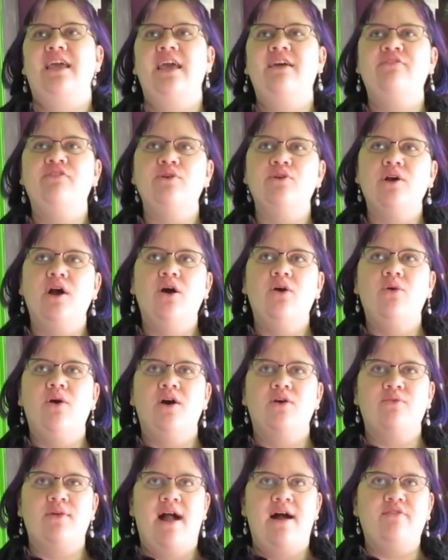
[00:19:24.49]
If you go
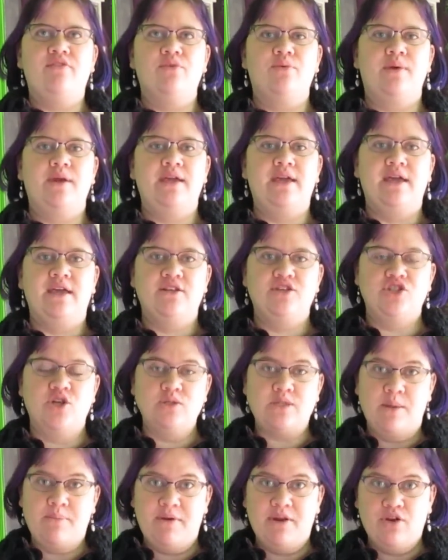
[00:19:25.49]
on Ravelry, it
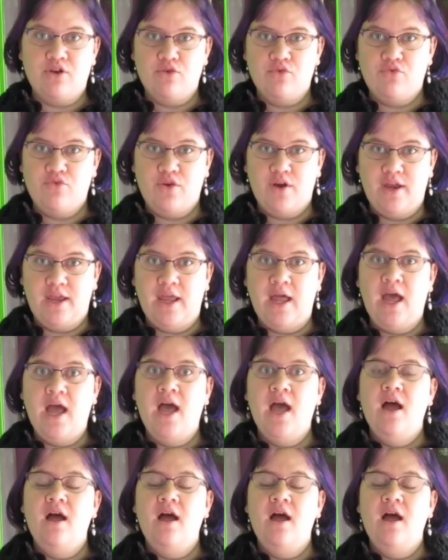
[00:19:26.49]
shows up under free.